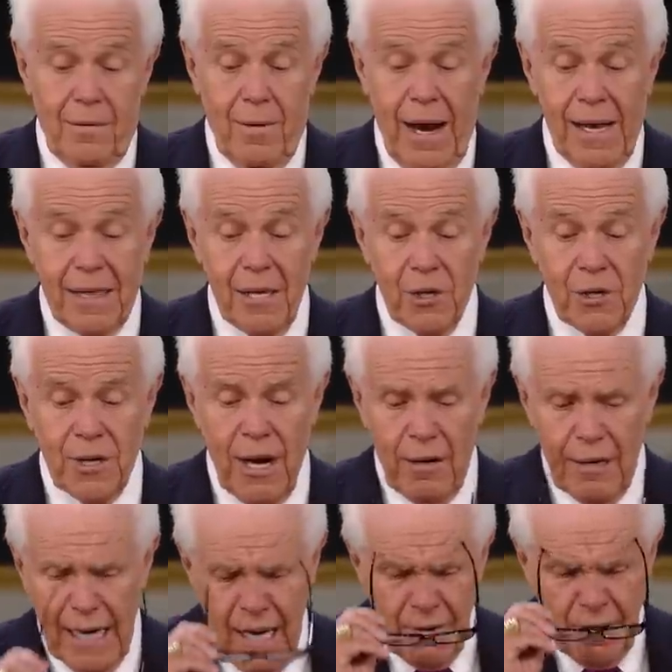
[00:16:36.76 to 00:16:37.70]
Write this
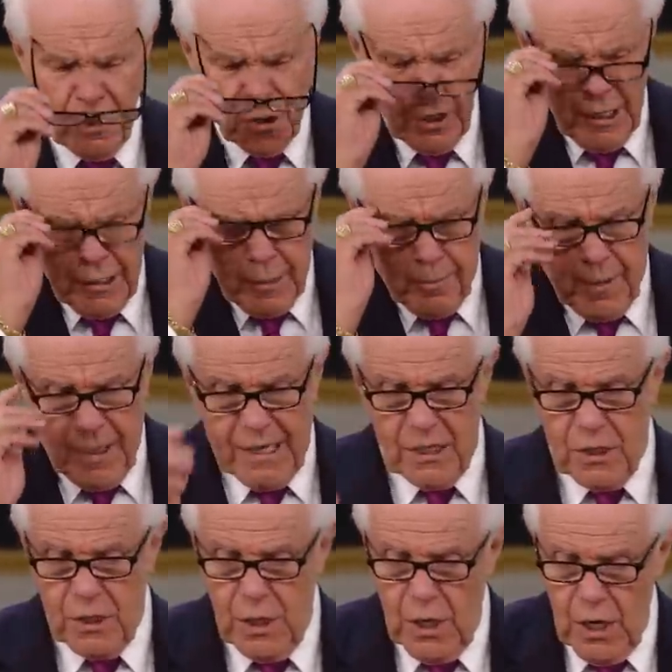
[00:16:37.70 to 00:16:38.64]
down. In the secret
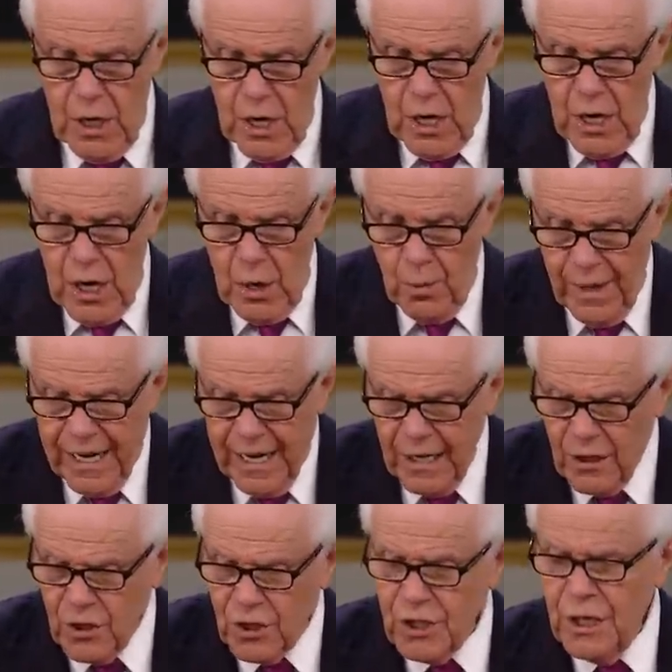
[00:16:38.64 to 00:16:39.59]
place, we
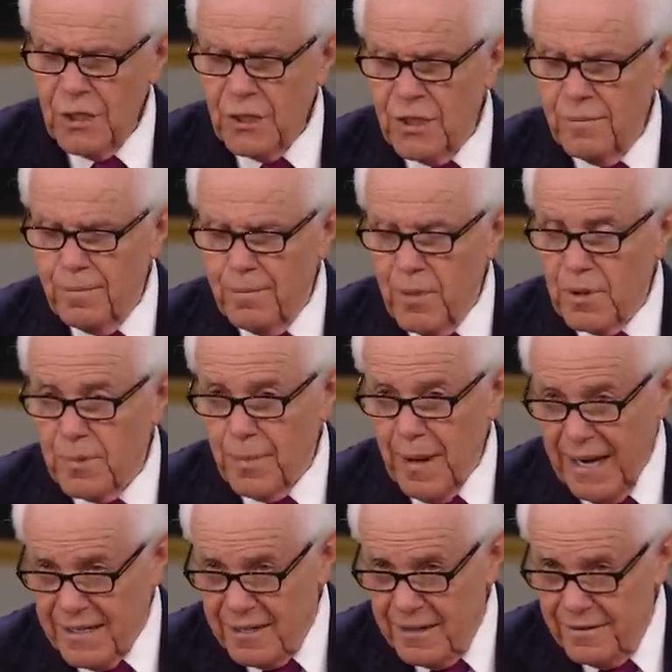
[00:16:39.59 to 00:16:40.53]
get a sense of
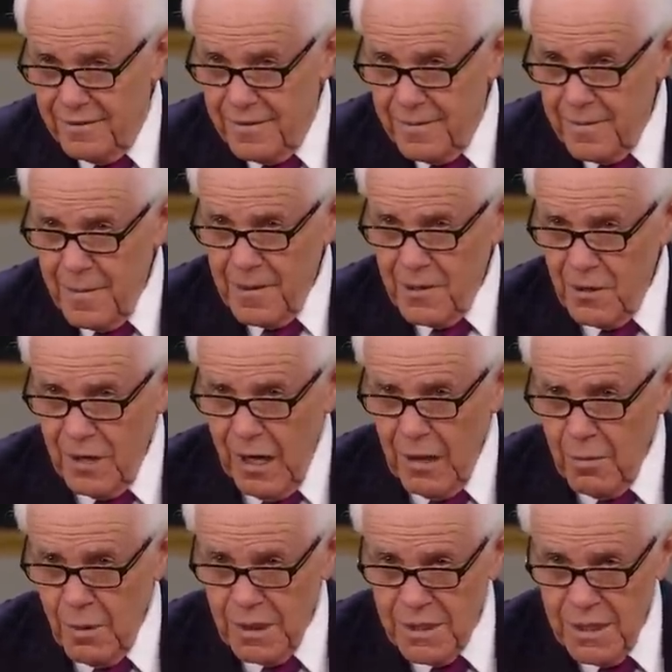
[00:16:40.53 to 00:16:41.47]
perspective. So, in
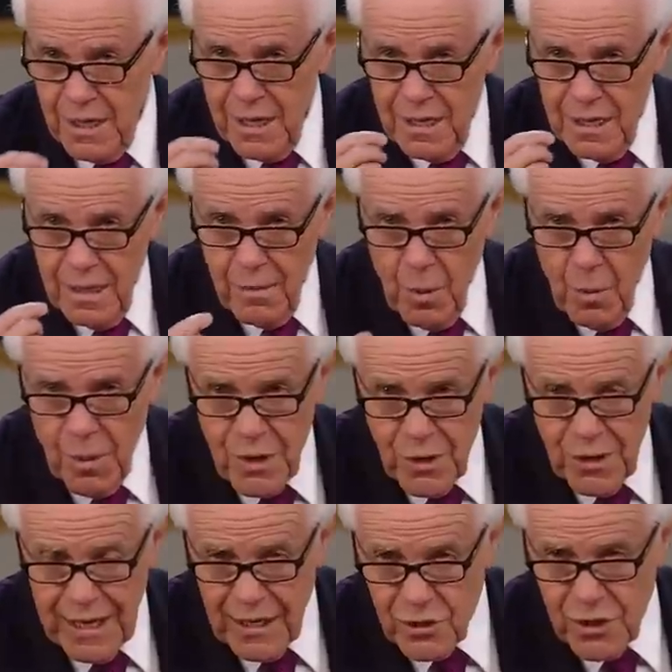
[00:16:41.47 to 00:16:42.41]
other words, number one,
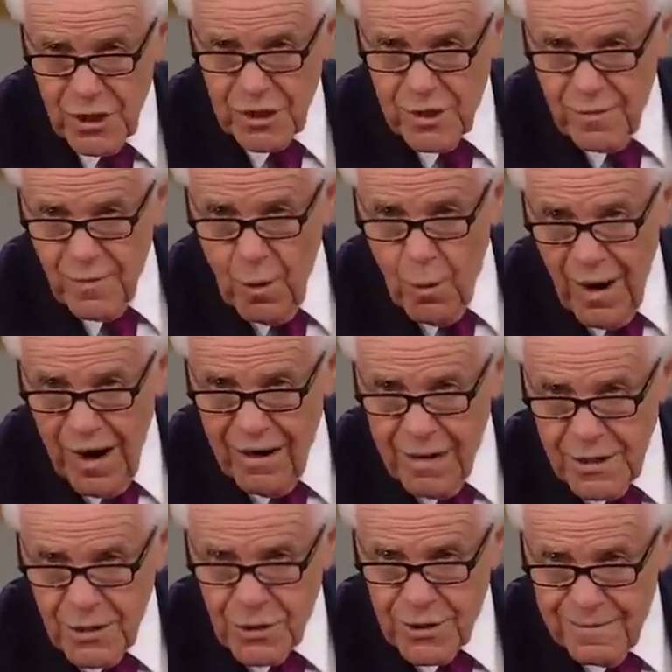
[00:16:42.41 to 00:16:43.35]
you get a sense of
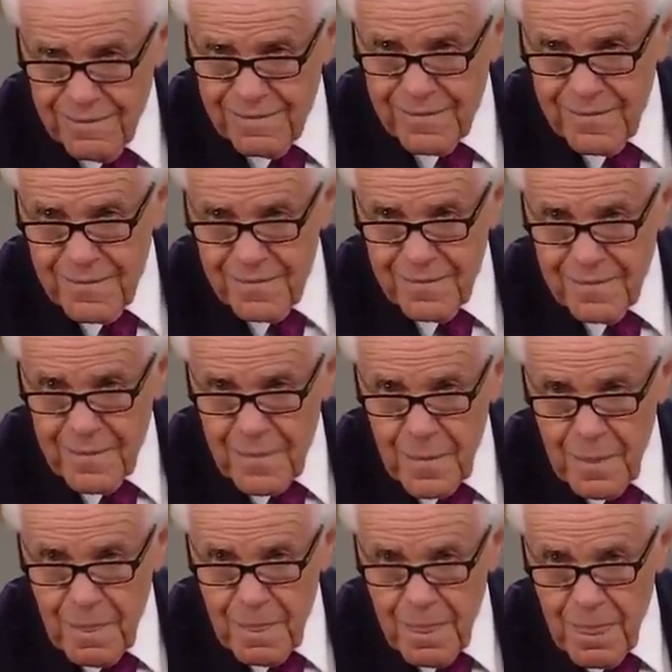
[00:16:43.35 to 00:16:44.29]
awareness.
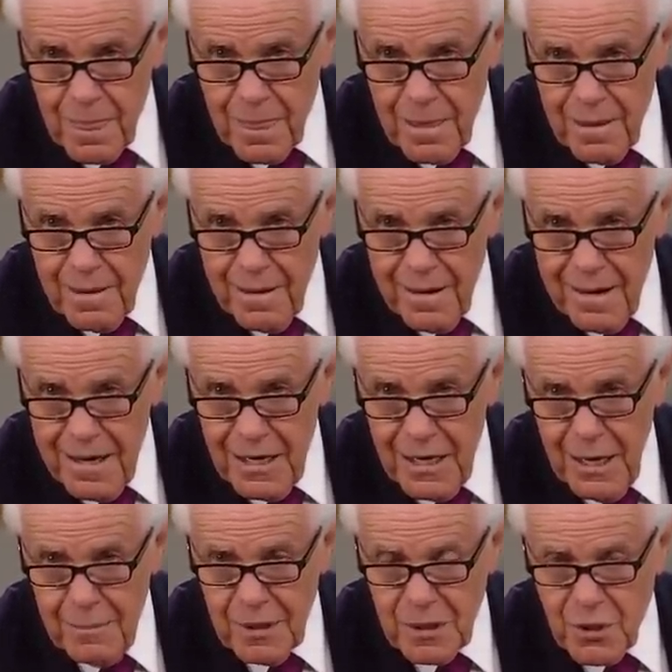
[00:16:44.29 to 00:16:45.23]

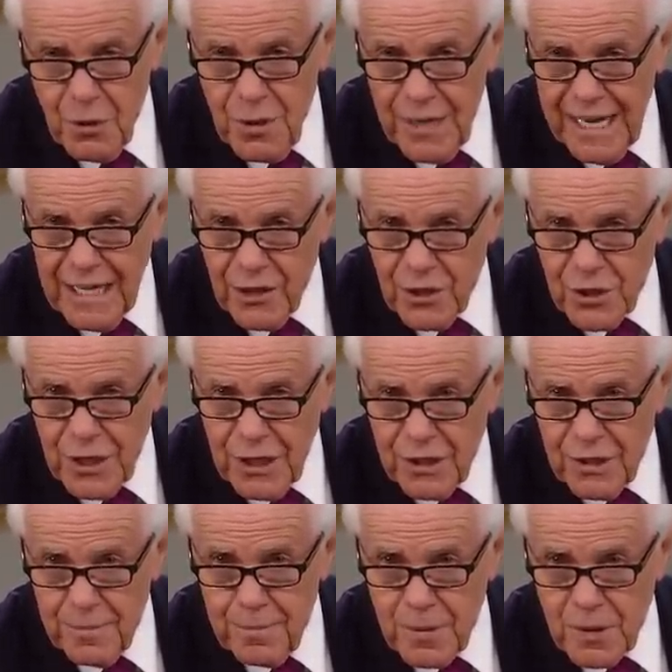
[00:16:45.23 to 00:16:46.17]
Number two, you get a
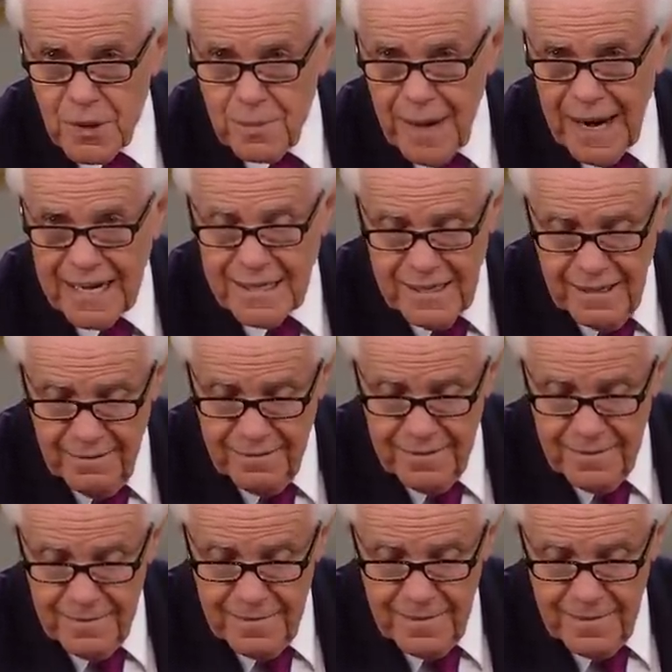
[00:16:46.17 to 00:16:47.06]
sense of perspective.